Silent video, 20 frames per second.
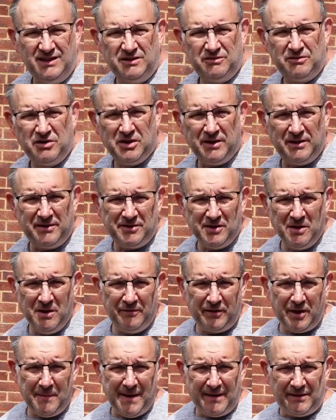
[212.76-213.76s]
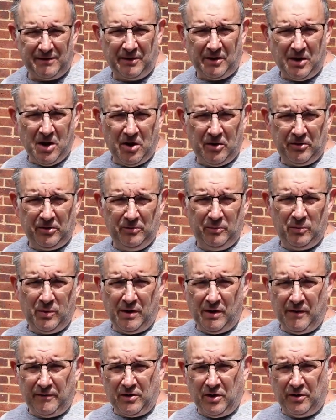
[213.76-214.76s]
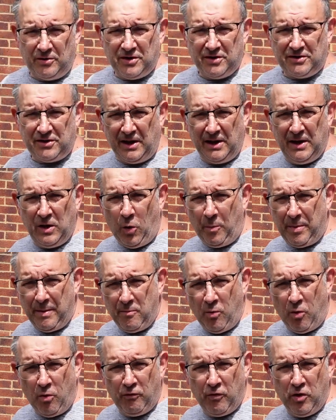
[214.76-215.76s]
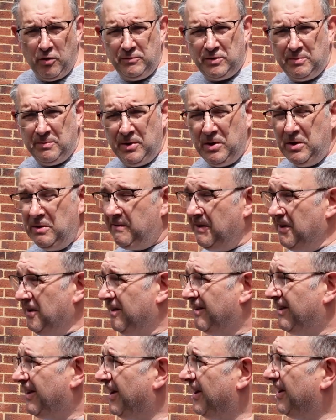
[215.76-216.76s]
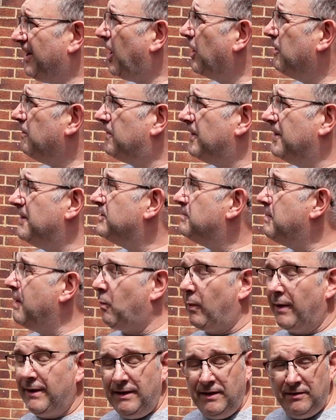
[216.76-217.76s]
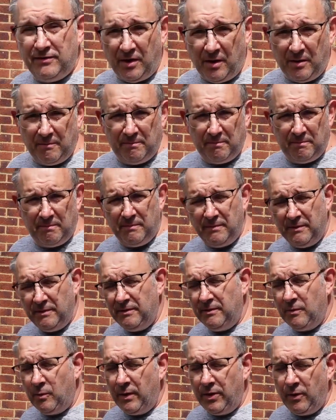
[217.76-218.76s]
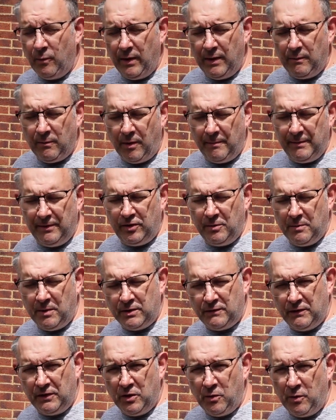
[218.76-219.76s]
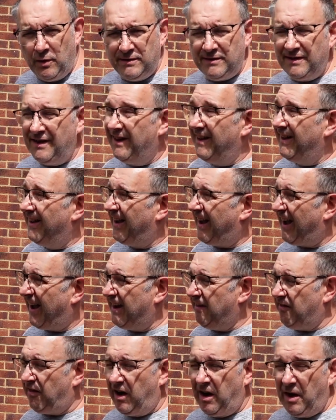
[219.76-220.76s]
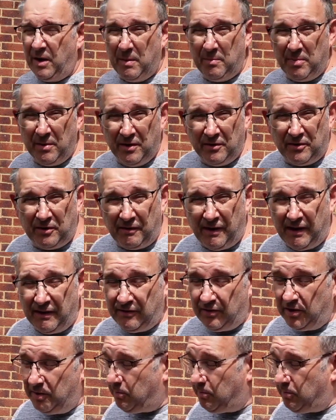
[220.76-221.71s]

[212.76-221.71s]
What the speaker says: Right, so I've come out to the garden where I've got just a little bit more room to manoeuvre. Hopefully it's a bit windy, so the wind won't be too much of a noise, and there are a load of birds around, so you